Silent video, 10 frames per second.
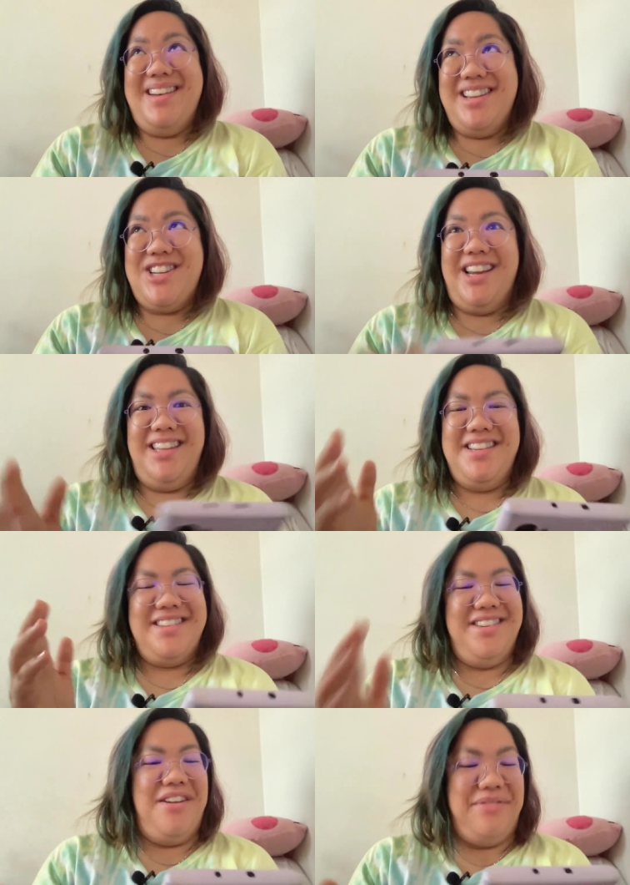a Chinese
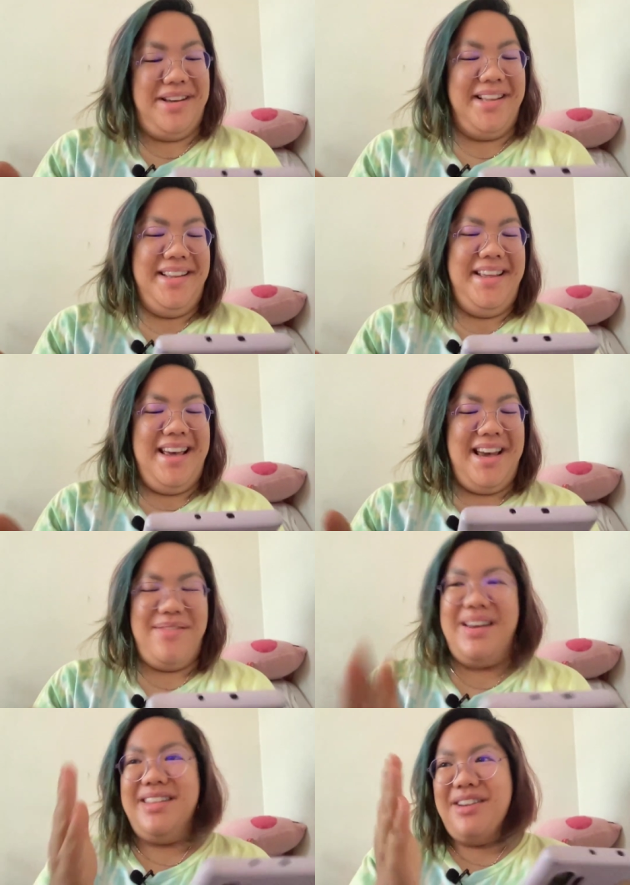novel, I
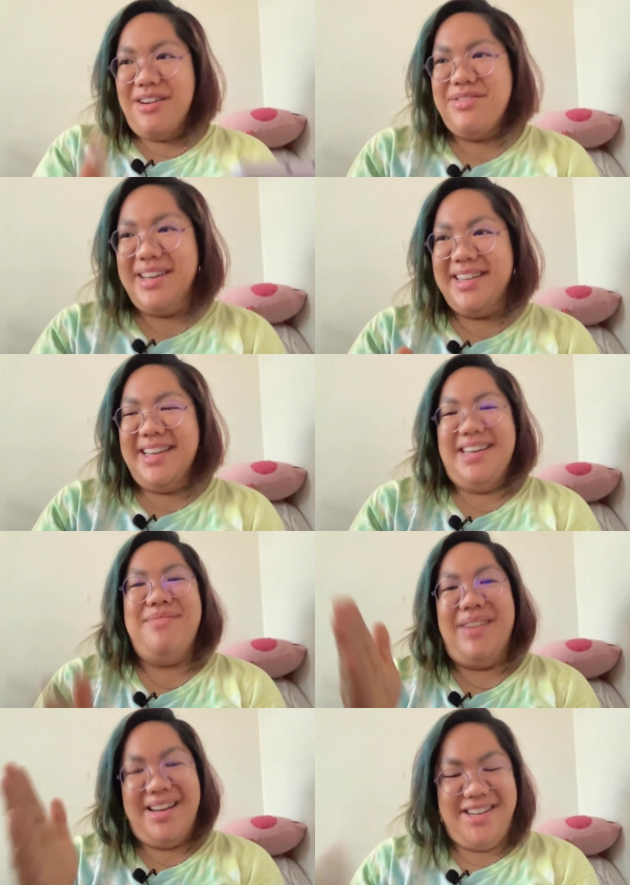mean a novel
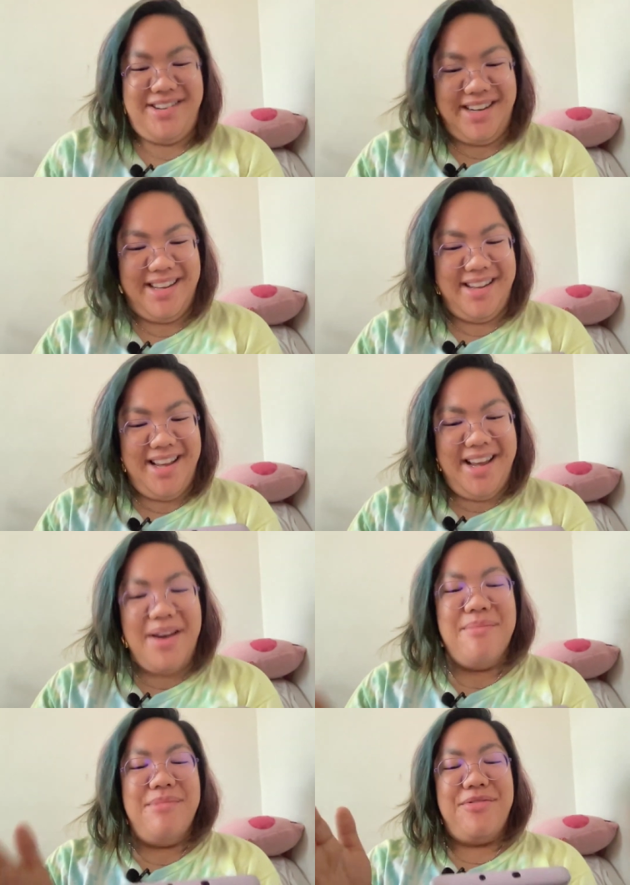in Mandarin,
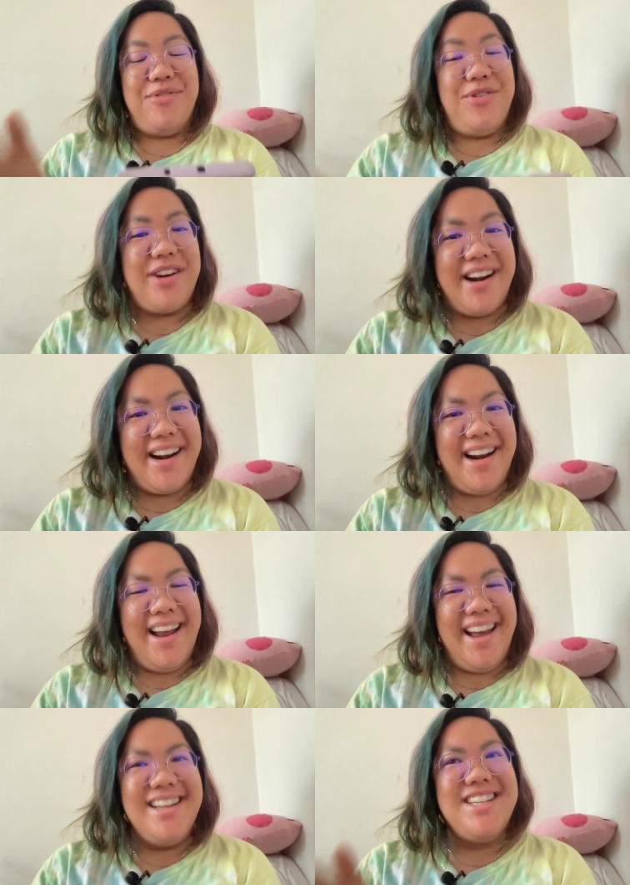before,
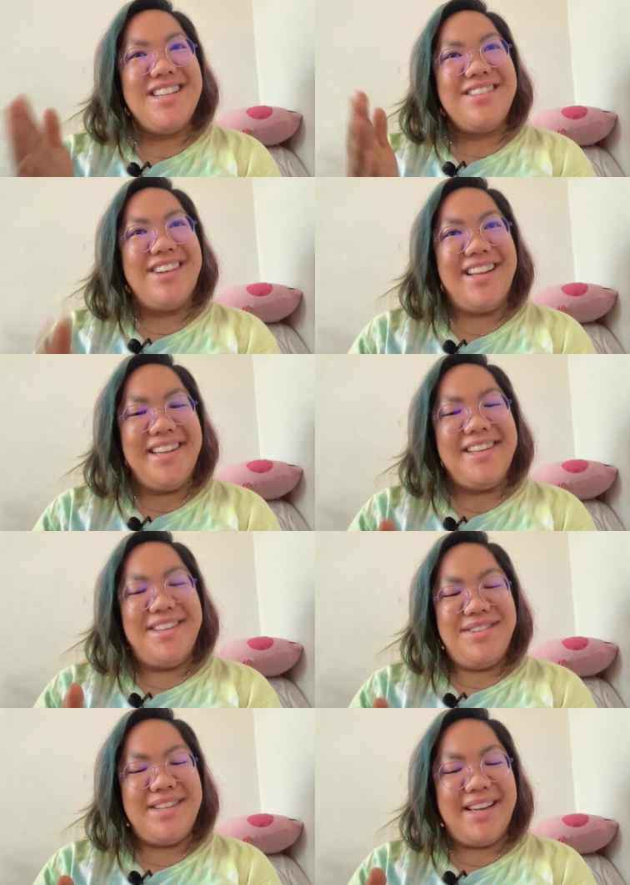and just read it
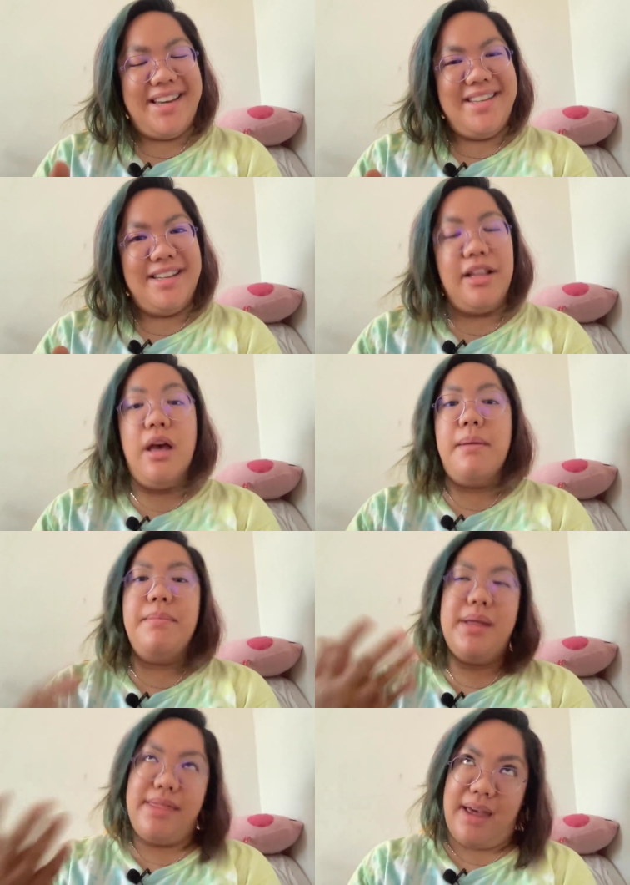using Kindle.
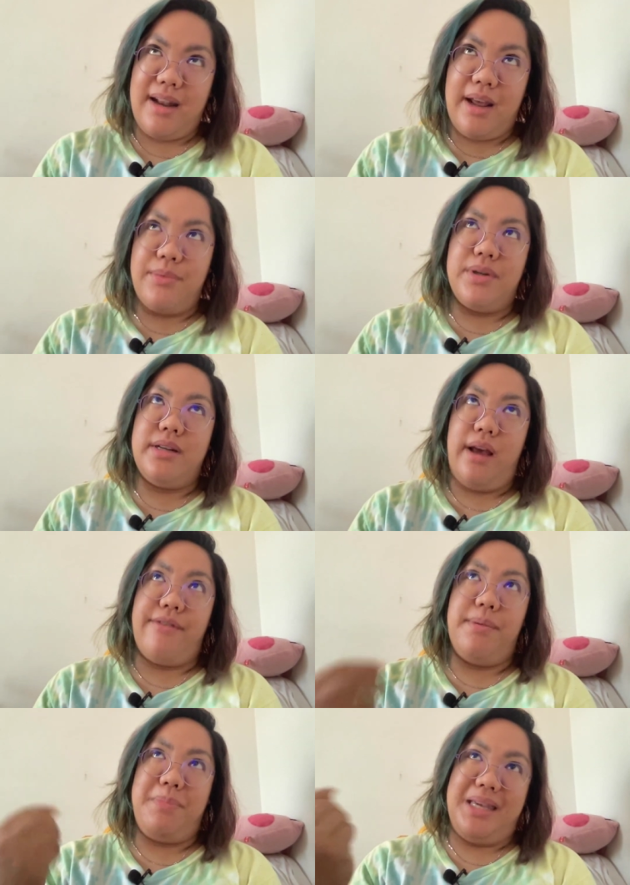But then I wouldn't
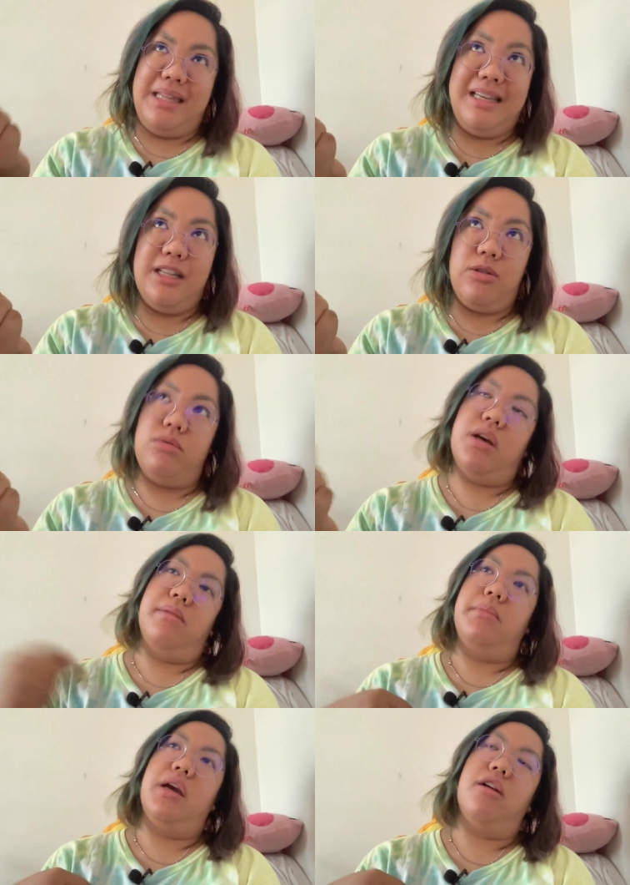have the pinyin to tell
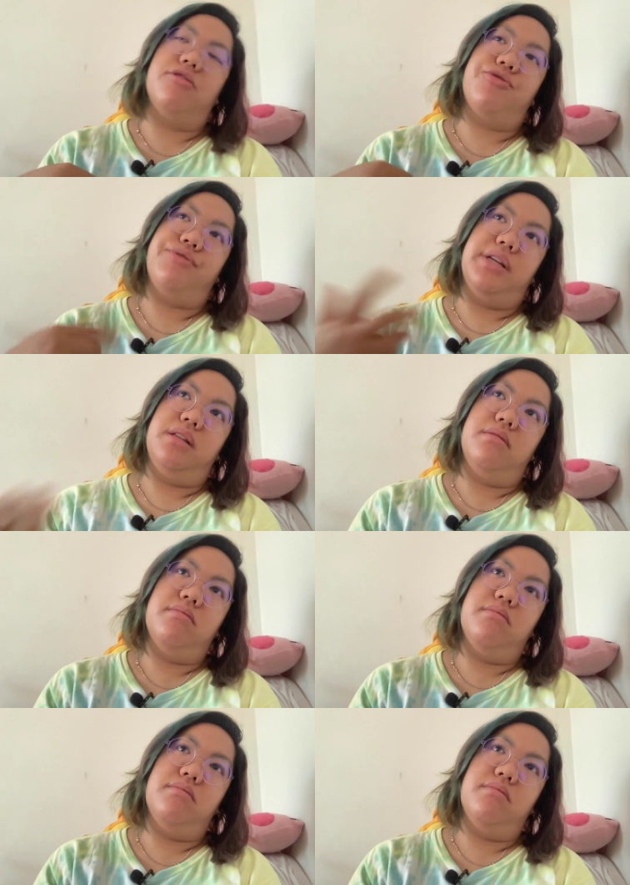me how to read,